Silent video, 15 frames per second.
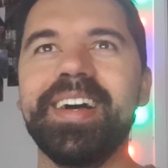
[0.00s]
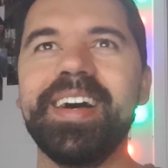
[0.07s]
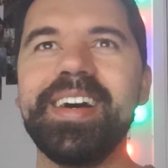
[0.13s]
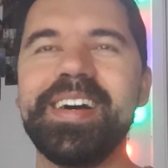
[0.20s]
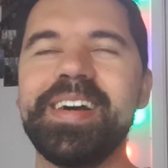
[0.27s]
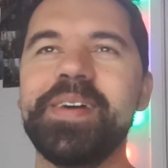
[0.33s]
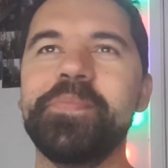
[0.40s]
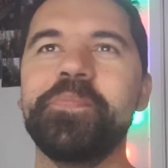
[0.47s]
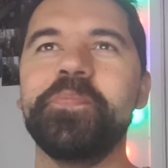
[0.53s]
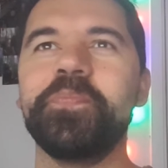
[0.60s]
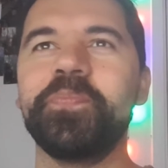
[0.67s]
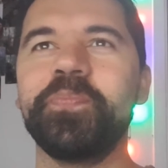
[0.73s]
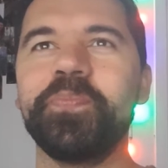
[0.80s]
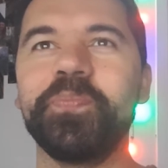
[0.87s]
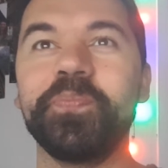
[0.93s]
um,
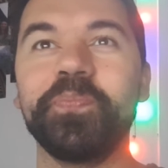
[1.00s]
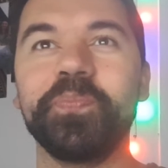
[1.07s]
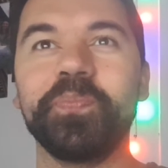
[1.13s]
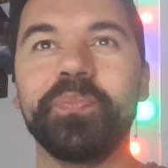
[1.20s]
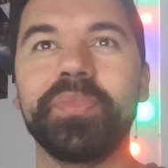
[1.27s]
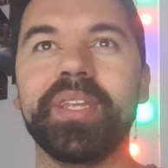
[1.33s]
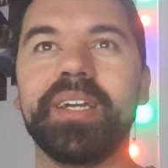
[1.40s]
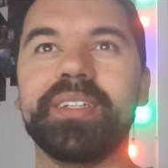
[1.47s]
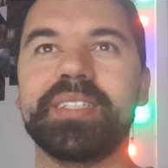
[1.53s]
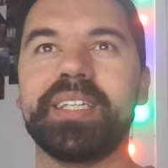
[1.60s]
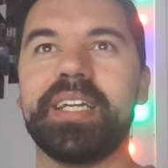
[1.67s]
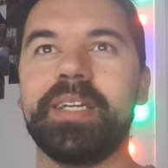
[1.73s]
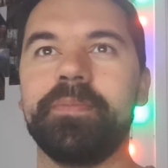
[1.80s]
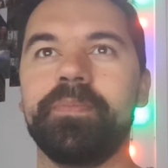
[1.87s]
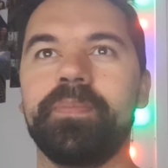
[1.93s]

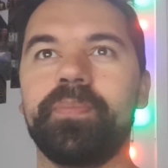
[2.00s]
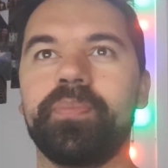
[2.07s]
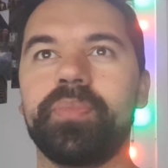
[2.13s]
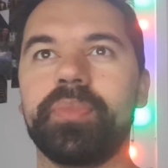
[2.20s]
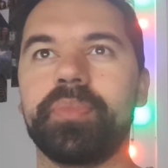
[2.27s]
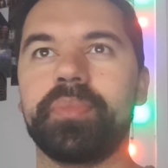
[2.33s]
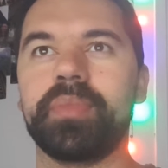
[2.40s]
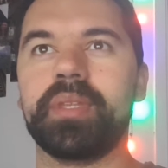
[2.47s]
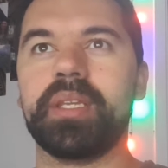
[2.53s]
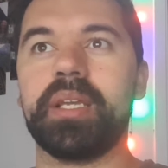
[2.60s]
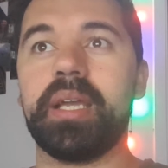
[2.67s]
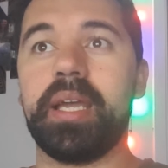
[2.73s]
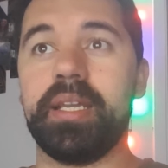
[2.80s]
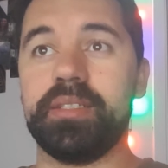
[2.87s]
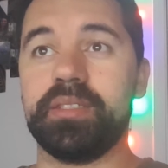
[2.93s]
okay,
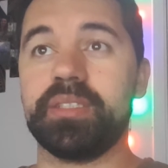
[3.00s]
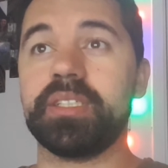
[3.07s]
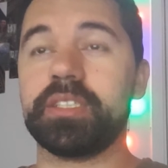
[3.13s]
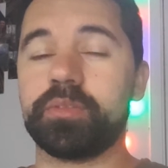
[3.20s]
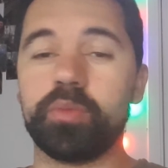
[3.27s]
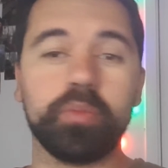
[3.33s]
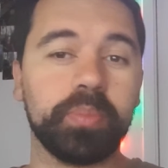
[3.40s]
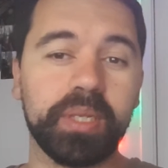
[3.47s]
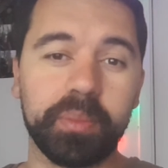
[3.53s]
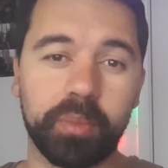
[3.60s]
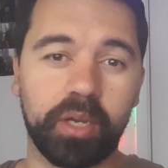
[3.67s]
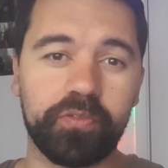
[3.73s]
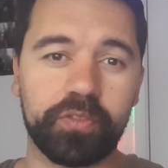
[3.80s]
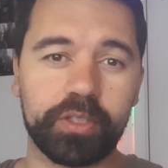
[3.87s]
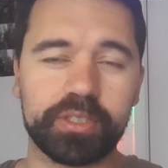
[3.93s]
and this will be
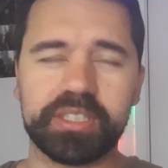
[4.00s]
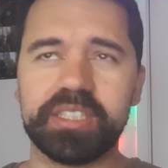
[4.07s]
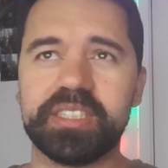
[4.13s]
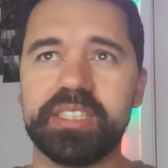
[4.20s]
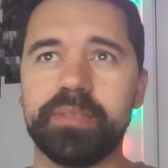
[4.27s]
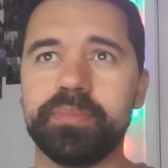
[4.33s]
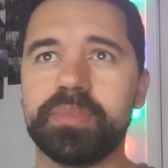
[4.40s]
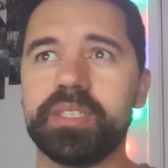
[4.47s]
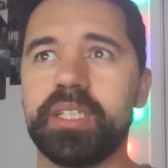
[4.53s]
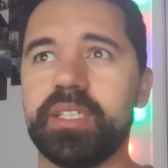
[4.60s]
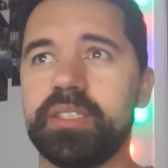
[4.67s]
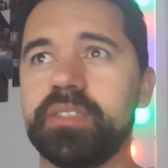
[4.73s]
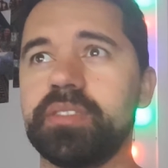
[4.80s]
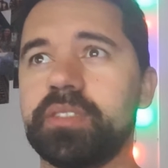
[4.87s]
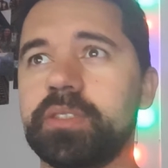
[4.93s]
my first attempt at
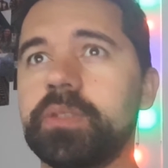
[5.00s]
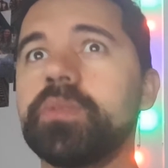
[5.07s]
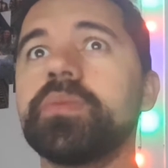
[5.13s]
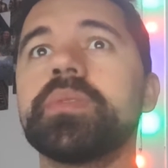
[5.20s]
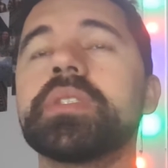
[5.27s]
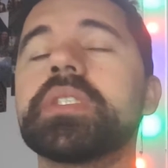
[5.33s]
it too.